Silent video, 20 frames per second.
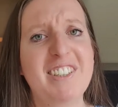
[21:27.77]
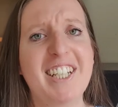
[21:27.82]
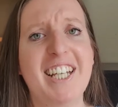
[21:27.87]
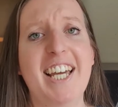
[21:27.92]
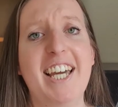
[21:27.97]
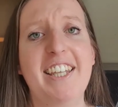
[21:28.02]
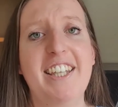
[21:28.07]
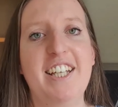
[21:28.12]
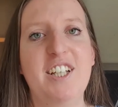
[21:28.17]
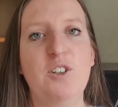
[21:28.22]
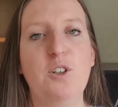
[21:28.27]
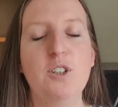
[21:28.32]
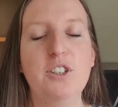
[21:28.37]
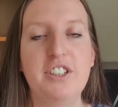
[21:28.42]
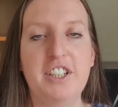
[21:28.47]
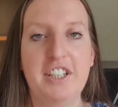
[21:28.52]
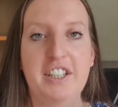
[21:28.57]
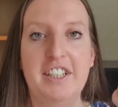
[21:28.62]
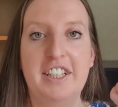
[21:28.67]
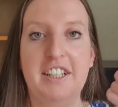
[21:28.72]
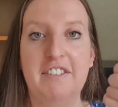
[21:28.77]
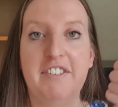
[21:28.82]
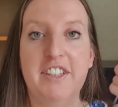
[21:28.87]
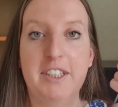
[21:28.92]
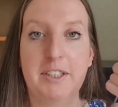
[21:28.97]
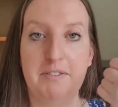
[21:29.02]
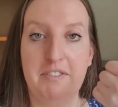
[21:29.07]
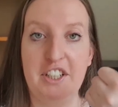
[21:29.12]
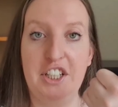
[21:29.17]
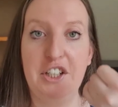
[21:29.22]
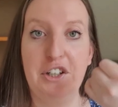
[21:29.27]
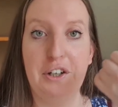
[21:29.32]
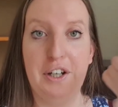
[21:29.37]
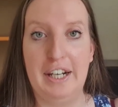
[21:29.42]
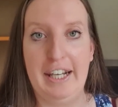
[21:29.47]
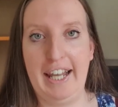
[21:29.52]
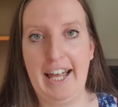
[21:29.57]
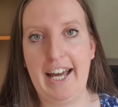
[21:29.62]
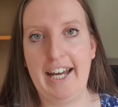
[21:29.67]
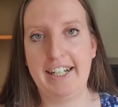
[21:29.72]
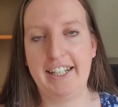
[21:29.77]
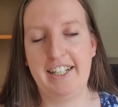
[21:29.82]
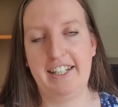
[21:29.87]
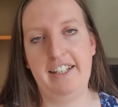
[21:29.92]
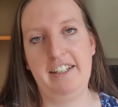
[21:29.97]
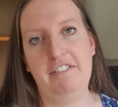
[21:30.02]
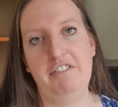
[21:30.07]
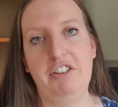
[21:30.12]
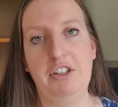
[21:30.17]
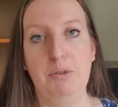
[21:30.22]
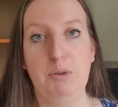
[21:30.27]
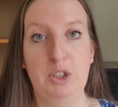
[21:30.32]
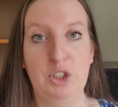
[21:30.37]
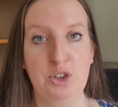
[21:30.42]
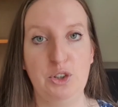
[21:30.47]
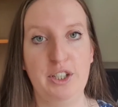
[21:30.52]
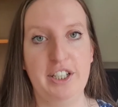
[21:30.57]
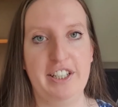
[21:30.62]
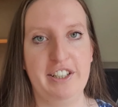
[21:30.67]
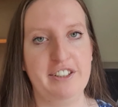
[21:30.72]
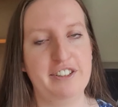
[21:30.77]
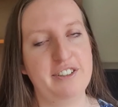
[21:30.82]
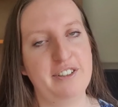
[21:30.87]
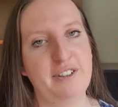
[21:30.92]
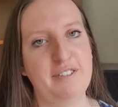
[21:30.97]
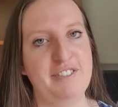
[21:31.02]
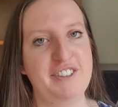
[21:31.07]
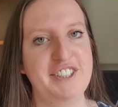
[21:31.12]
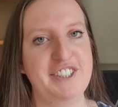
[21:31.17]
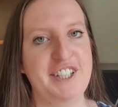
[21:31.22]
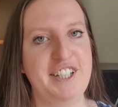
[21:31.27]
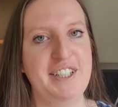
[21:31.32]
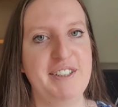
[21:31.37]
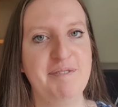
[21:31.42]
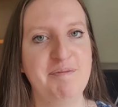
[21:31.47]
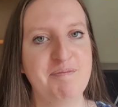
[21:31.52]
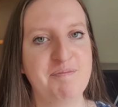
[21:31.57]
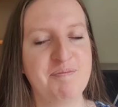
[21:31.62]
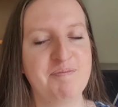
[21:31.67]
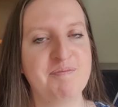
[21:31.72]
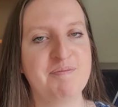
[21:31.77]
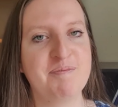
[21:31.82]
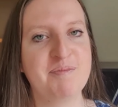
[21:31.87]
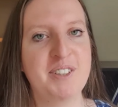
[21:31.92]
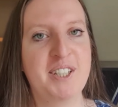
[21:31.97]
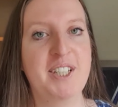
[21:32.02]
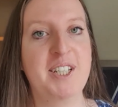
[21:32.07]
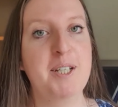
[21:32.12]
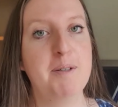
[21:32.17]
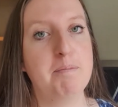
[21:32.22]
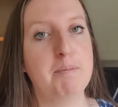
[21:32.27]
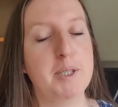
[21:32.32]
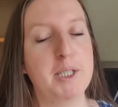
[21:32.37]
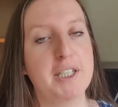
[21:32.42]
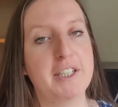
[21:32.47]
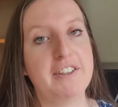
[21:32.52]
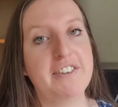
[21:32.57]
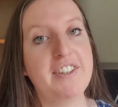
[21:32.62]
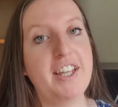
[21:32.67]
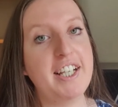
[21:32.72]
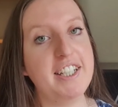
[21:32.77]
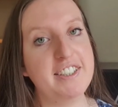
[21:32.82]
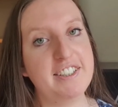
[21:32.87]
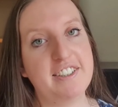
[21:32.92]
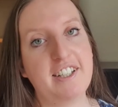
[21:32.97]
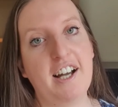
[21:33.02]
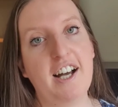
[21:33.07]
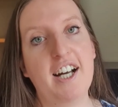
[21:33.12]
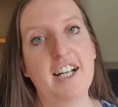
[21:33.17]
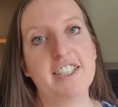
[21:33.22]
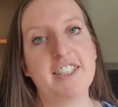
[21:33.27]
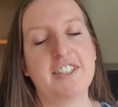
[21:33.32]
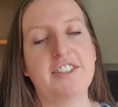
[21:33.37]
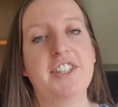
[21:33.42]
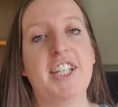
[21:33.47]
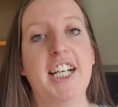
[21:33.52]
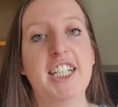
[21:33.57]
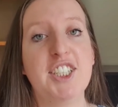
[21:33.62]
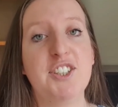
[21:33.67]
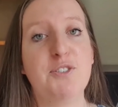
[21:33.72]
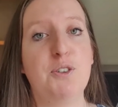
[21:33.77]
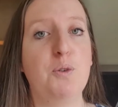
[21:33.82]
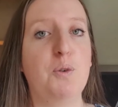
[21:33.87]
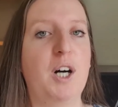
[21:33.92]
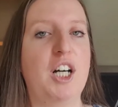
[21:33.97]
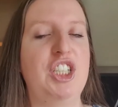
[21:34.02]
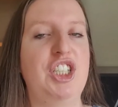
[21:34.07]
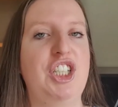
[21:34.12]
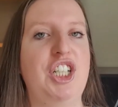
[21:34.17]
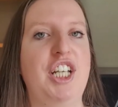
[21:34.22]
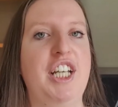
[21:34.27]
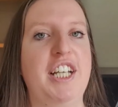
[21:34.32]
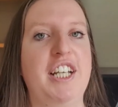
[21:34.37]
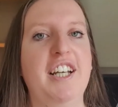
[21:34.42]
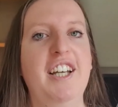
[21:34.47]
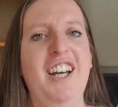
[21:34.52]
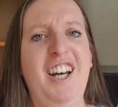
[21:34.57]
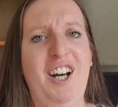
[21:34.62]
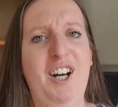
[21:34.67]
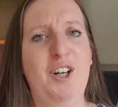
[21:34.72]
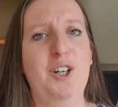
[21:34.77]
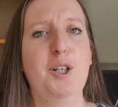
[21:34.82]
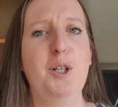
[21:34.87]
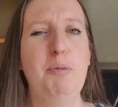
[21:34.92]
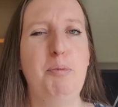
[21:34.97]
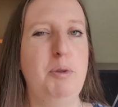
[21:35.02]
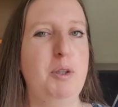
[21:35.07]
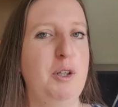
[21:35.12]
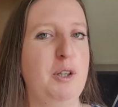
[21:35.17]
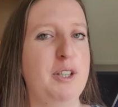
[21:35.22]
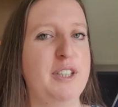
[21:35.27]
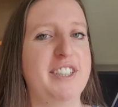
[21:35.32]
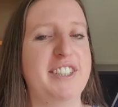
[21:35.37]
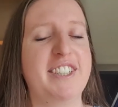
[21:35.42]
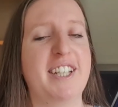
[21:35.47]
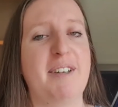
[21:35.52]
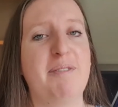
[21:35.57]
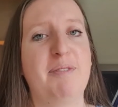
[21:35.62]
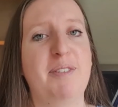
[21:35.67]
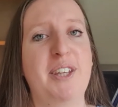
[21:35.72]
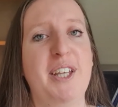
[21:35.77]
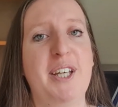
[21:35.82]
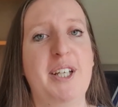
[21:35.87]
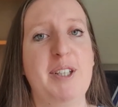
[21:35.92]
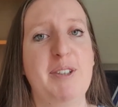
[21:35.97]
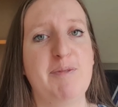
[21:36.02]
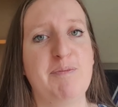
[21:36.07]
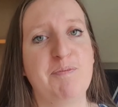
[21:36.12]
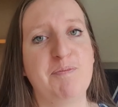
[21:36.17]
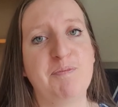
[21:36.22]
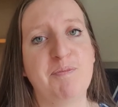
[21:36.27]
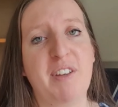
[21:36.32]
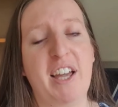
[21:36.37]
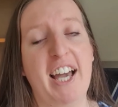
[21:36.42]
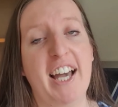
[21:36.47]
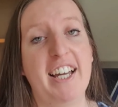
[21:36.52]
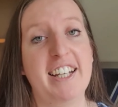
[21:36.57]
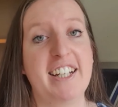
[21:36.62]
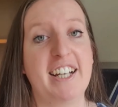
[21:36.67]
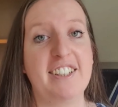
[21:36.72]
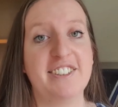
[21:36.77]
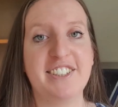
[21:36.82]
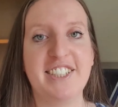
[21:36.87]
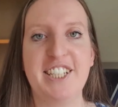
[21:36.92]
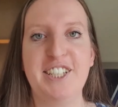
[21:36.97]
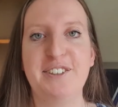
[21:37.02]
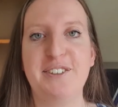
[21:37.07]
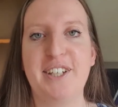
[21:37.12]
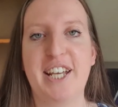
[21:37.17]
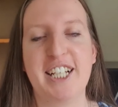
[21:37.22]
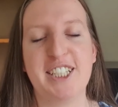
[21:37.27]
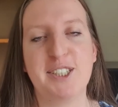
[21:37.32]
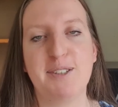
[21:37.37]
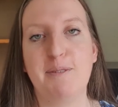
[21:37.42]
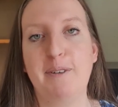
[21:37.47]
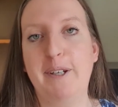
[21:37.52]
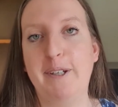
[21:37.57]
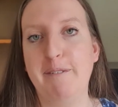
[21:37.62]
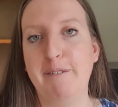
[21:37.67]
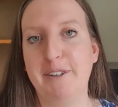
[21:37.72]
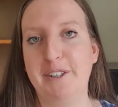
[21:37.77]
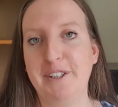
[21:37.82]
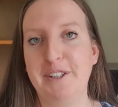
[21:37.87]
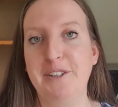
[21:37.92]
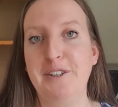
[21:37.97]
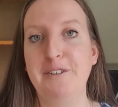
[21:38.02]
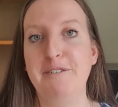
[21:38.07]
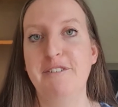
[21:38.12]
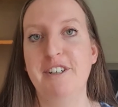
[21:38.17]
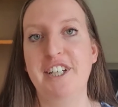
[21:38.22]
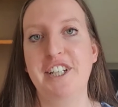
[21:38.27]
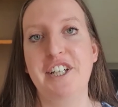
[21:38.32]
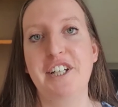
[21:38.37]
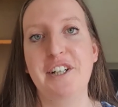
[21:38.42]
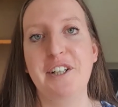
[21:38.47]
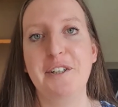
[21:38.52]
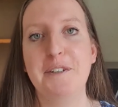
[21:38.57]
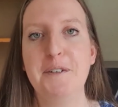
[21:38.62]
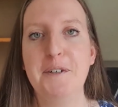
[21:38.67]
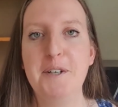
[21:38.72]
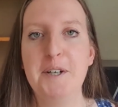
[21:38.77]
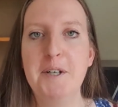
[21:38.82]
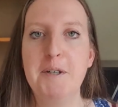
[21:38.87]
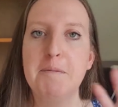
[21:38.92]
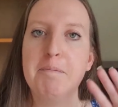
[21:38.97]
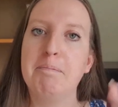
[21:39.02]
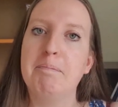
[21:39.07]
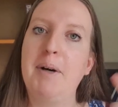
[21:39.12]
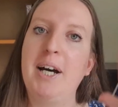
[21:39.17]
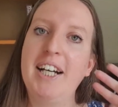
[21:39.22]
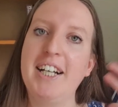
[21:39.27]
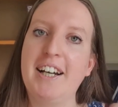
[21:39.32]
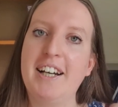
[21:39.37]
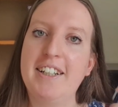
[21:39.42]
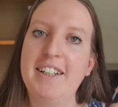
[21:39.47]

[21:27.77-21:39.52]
And then also give this video a like if you enjoyed it, obviously. But thanks guys, and thanks for watching. I hope you learned something, and I'll see you next week with a new video. Bye